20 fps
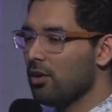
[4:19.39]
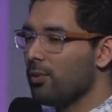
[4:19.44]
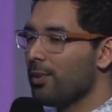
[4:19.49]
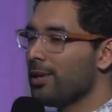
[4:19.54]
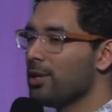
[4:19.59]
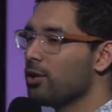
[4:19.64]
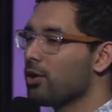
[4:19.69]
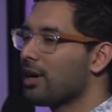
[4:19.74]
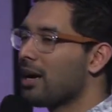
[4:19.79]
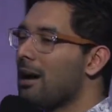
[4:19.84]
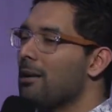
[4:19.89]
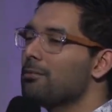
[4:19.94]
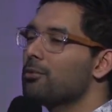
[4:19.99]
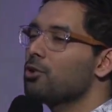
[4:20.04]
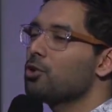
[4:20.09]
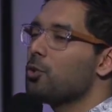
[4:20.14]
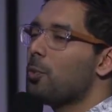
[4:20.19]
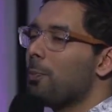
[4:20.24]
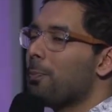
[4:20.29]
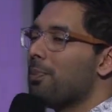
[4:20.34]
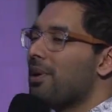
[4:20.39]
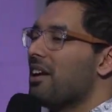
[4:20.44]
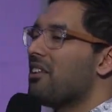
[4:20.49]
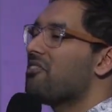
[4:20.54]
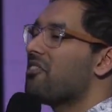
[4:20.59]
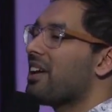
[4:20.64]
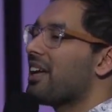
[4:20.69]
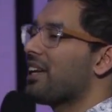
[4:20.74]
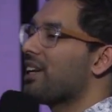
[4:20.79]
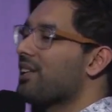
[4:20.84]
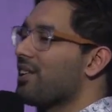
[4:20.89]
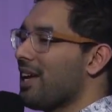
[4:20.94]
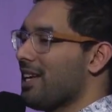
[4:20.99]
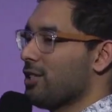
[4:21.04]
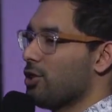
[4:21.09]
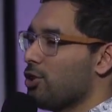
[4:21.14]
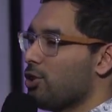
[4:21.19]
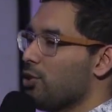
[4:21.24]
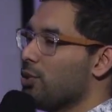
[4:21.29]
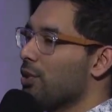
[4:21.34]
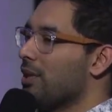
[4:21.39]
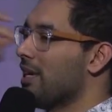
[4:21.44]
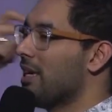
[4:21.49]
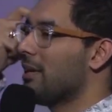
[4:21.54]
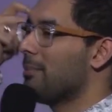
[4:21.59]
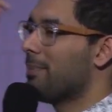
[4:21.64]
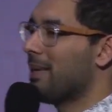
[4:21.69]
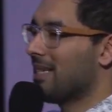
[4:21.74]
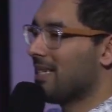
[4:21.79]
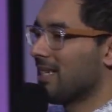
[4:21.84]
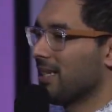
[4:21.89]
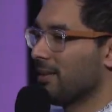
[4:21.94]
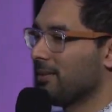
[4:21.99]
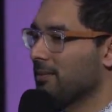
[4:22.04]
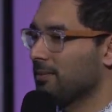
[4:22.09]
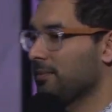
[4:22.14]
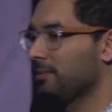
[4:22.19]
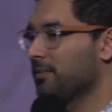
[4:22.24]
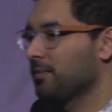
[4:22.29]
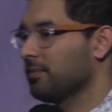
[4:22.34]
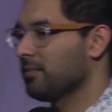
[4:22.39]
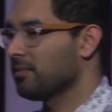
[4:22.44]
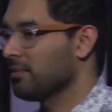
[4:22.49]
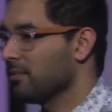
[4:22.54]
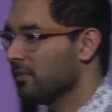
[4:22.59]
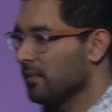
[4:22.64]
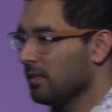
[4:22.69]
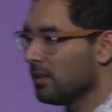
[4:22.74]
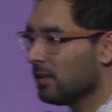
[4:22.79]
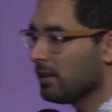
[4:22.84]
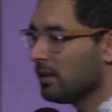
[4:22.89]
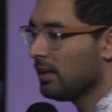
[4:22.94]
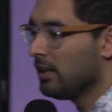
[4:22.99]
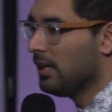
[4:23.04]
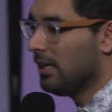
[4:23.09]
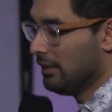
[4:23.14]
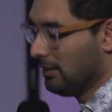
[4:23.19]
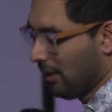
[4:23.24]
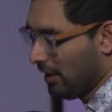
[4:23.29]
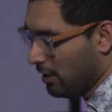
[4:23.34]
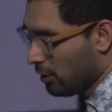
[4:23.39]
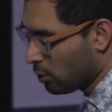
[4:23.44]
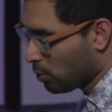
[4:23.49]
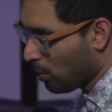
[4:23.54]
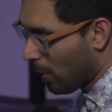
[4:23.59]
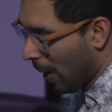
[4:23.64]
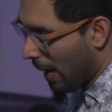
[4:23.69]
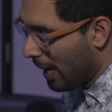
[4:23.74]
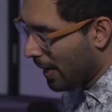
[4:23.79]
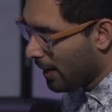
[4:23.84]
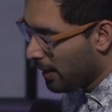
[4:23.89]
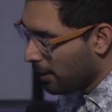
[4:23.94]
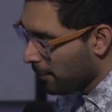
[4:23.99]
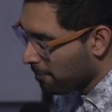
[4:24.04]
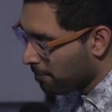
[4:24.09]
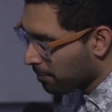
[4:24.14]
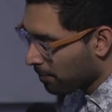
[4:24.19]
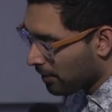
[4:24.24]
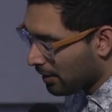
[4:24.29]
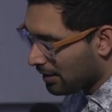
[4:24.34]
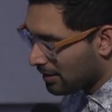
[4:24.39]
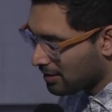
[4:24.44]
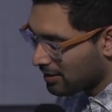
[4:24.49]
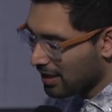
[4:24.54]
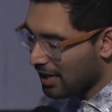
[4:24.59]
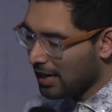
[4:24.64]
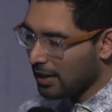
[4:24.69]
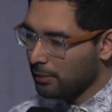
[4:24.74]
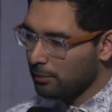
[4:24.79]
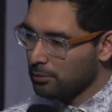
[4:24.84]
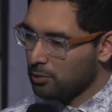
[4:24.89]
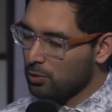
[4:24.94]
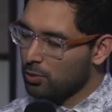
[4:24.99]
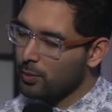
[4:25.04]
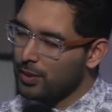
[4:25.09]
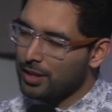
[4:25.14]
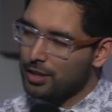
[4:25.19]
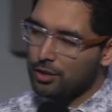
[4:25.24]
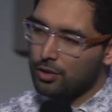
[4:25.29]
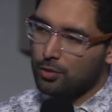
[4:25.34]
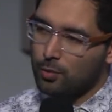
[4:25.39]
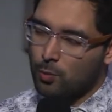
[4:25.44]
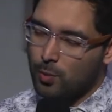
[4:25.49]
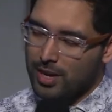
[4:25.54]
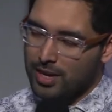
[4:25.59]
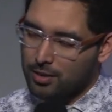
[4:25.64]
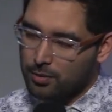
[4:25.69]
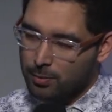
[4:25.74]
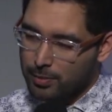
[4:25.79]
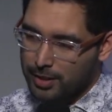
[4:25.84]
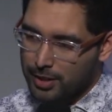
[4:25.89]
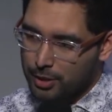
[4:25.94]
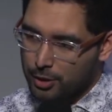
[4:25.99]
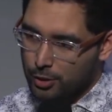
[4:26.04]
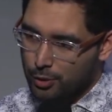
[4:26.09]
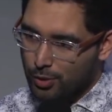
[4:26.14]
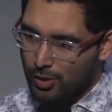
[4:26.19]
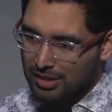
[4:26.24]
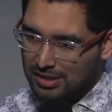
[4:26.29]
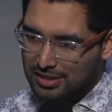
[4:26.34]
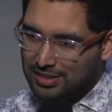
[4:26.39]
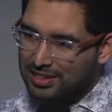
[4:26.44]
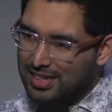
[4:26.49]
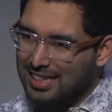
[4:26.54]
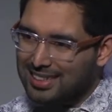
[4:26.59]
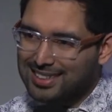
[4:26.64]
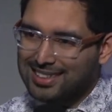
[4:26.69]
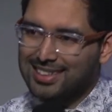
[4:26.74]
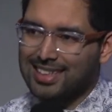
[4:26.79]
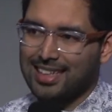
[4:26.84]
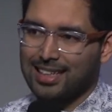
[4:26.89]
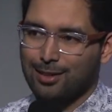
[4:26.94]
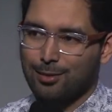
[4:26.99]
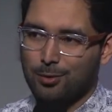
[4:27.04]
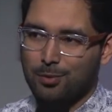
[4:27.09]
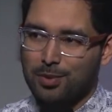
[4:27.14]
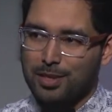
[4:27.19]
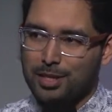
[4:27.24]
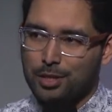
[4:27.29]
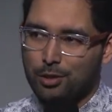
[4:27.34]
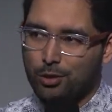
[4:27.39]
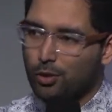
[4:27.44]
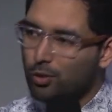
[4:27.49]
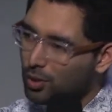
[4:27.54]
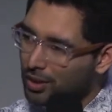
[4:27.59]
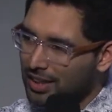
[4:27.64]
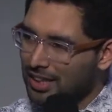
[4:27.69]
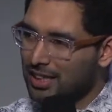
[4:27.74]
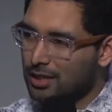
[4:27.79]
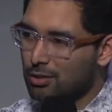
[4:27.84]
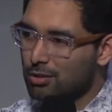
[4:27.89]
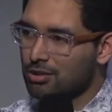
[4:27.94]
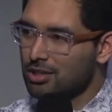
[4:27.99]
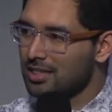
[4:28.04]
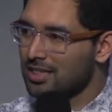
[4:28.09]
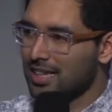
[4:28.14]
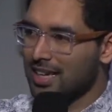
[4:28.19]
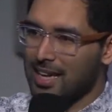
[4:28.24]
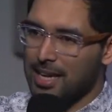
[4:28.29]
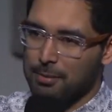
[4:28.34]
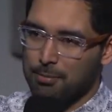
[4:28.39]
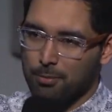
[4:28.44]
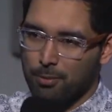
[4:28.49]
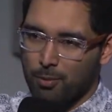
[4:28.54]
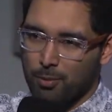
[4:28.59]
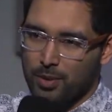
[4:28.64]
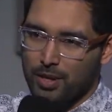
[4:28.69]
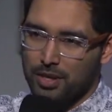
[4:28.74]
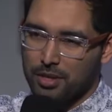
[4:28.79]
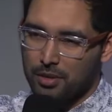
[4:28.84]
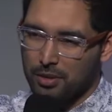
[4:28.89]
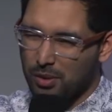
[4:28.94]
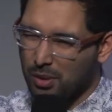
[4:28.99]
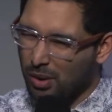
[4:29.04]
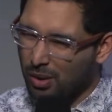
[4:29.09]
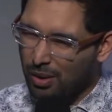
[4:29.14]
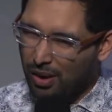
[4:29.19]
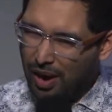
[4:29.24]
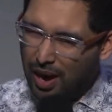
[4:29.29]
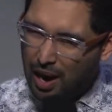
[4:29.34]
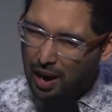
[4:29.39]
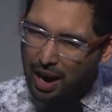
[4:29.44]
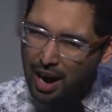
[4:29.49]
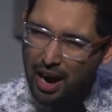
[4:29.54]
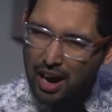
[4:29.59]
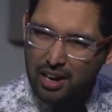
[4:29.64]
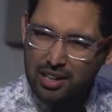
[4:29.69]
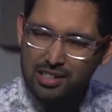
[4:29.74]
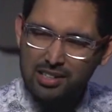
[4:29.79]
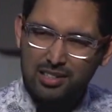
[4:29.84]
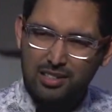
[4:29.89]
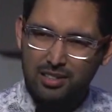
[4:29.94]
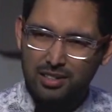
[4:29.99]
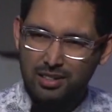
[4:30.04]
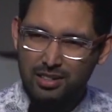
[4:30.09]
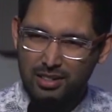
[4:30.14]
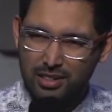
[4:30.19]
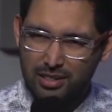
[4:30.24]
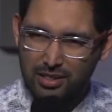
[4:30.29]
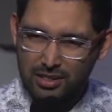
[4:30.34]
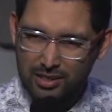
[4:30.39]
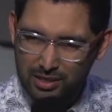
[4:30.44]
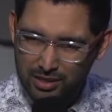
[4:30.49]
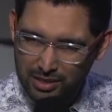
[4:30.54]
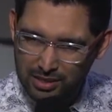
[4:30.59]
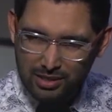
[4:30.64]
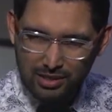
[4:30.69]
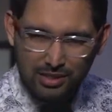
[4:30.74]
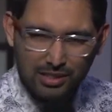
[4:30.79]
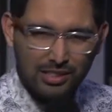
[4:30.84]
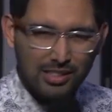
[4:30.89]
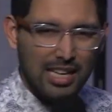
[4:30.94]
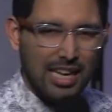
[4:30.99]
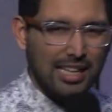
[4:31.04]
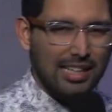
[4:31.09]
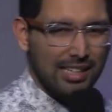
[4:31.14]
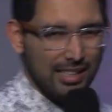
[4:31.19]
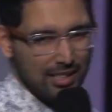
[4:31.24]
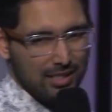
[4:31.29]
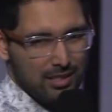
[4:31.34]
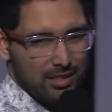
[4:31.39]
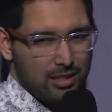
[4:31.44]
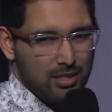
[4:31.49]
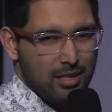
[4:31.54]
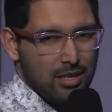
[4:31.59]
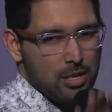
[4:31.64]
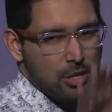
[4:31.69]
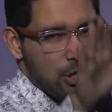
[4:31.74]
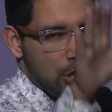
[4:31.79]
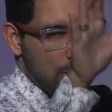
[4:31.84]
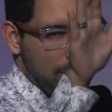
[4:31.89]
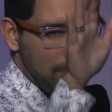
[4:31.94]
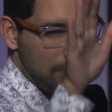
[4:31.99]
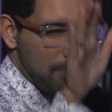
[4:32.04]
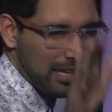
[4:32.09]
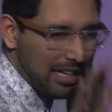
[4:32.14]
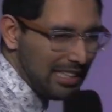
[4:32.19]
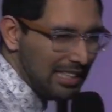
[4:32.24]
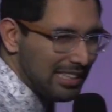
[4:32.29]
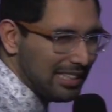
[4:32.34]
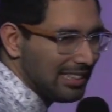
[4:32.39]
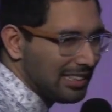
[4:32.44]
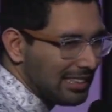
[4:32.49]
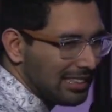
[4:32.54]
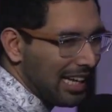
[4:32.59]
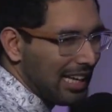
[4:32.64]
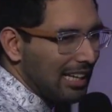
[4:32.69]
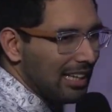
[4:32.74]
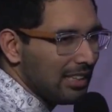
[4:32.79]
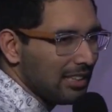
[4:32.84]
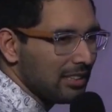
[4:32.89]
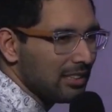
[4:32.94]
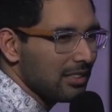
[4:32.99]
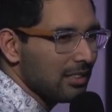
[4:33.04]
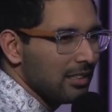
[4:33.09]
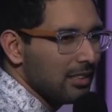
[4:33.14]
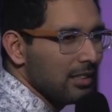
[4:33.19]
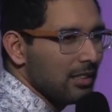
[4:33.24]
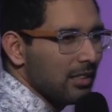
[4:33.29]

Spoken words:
when you come to perfect rest, you hear better. And that is why times when you are resting, when you're going into sleep, when your heart is silent, your mind is silent,